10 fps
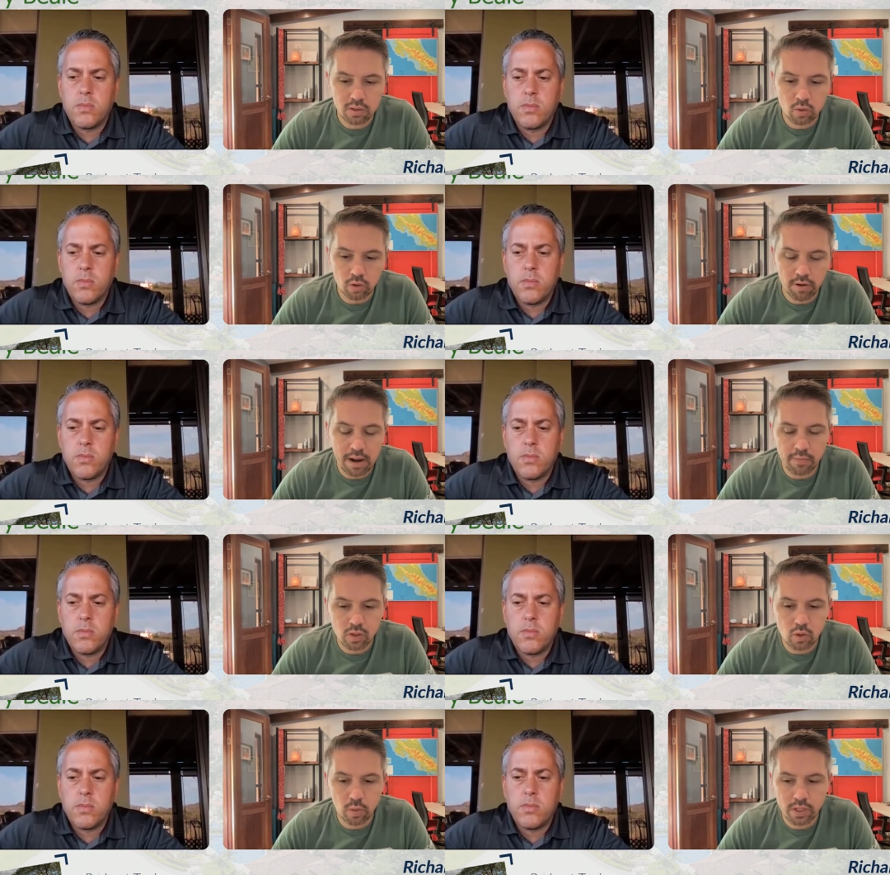Speaker 1: daughter out of a
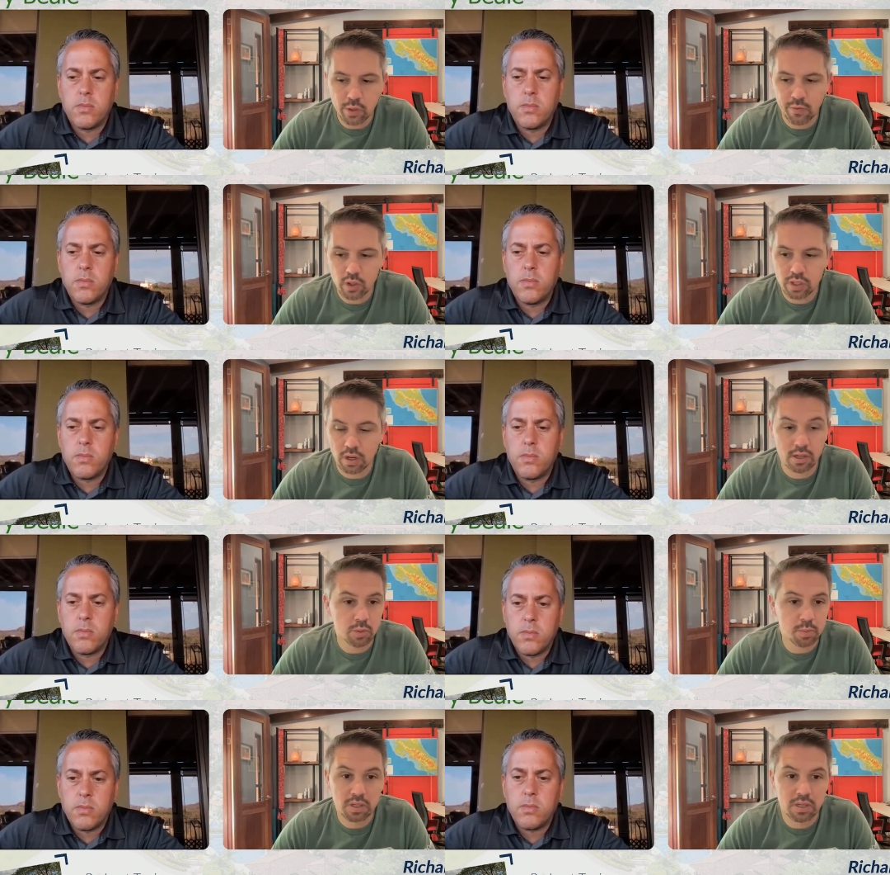school when she first started
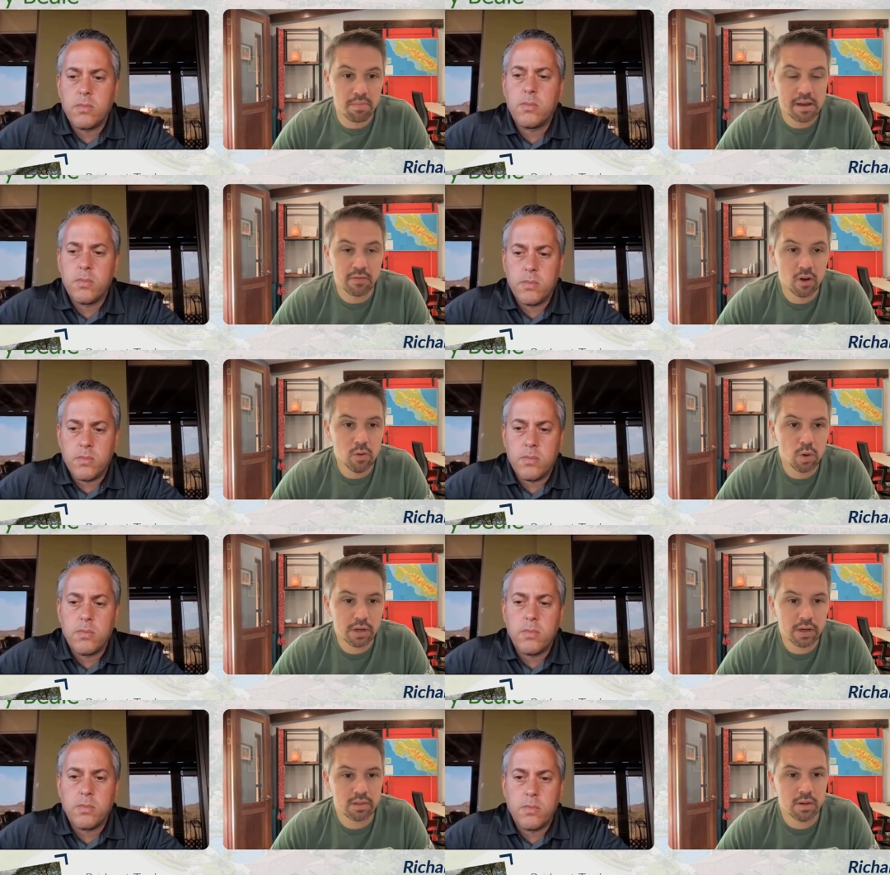just because the amount of
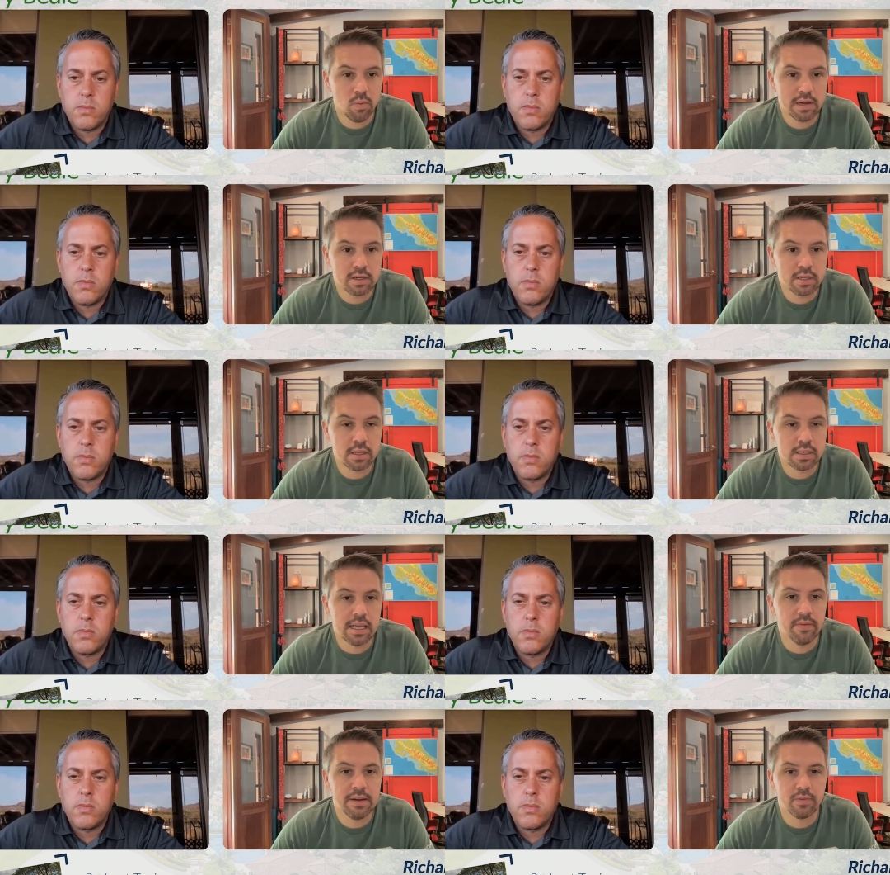homework and i was like wow she
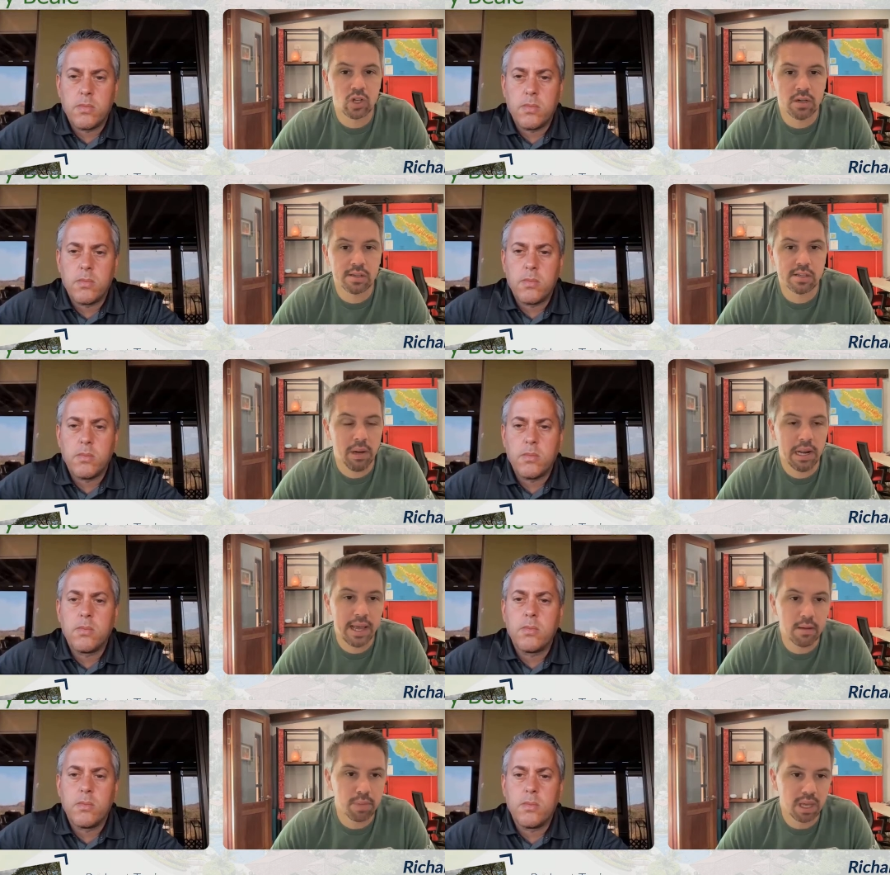doesn't even have a chance to
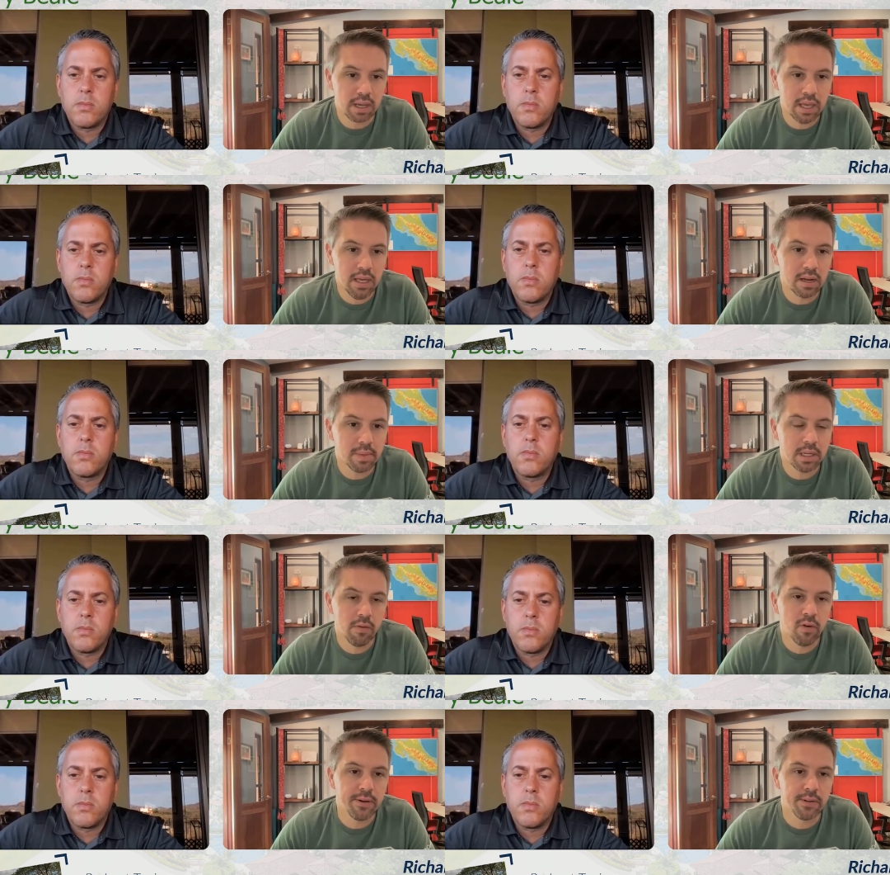play and be a kid i mean
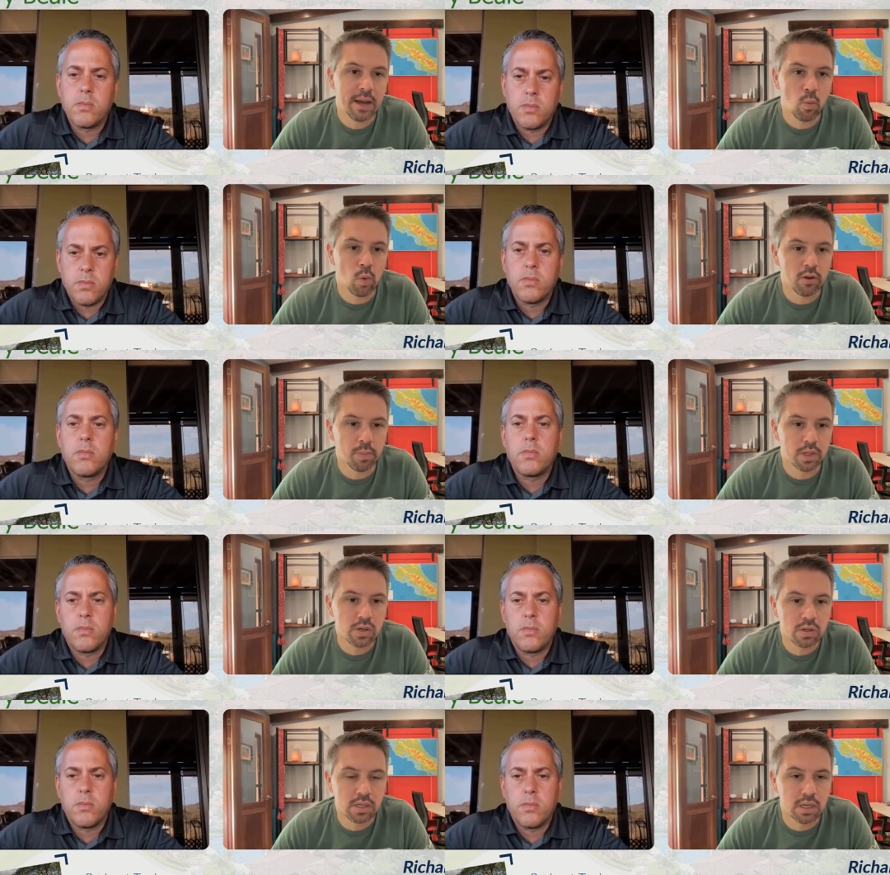you've only got that one
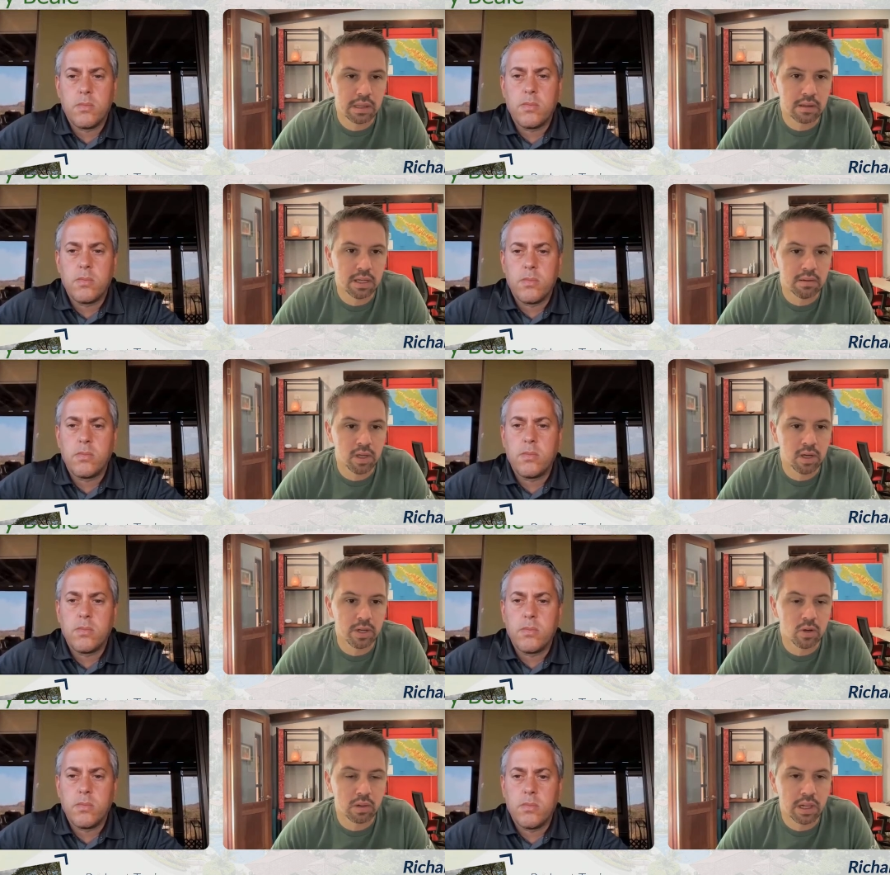opportunity in, in you know
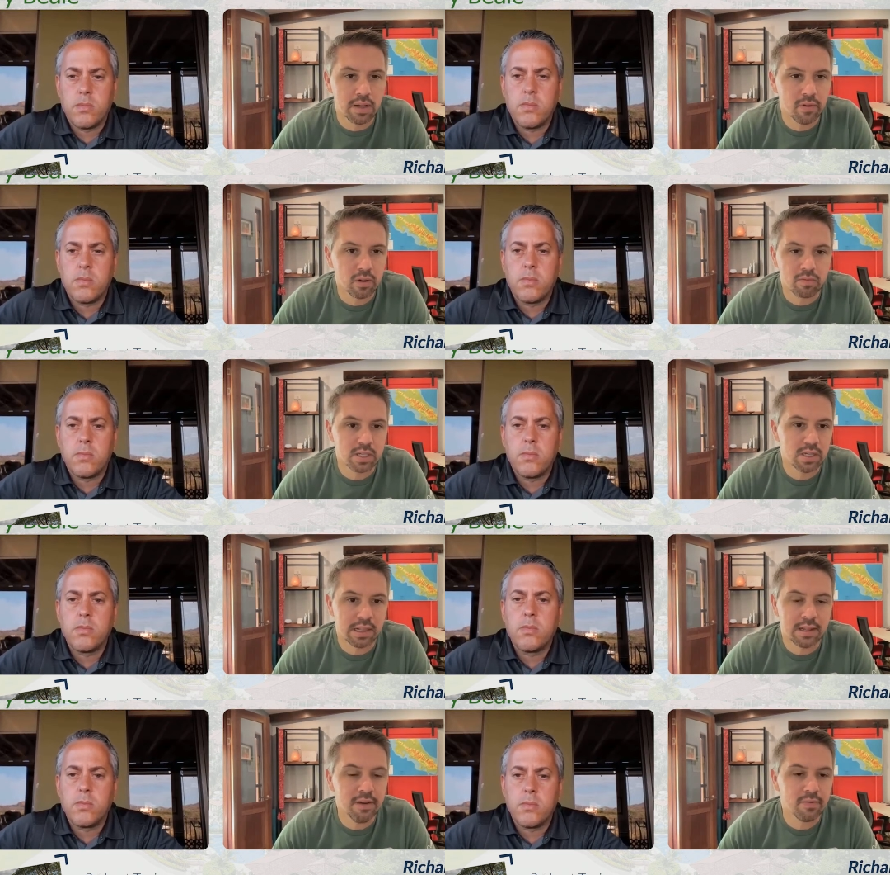in your life you've got the rest of
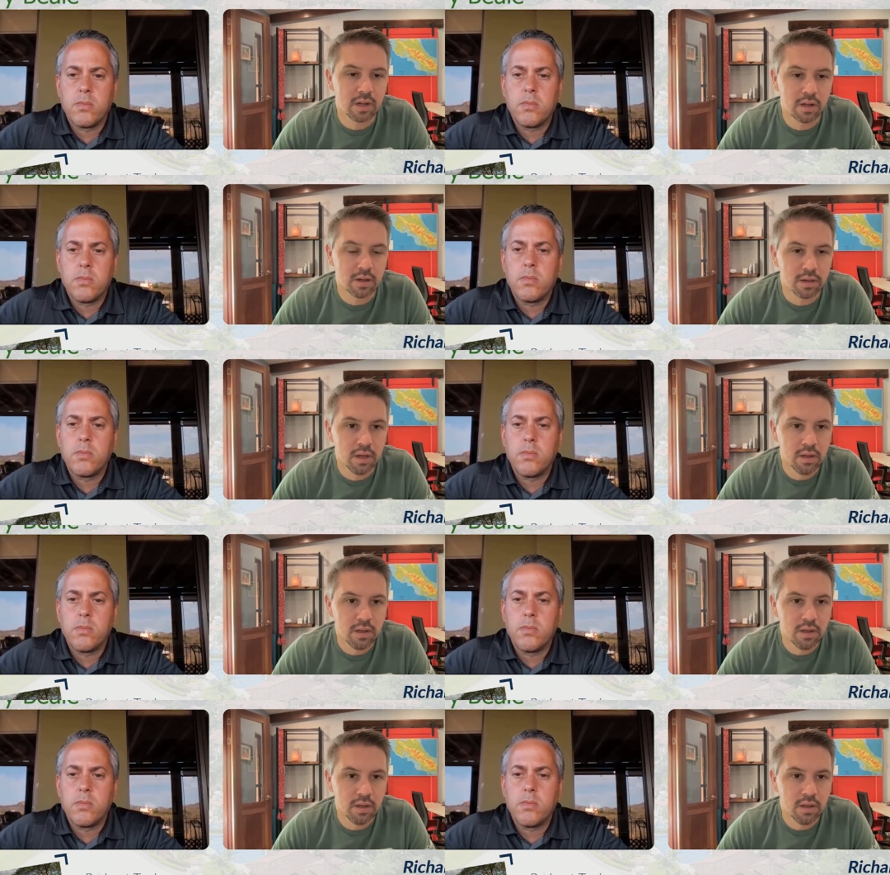your life to learn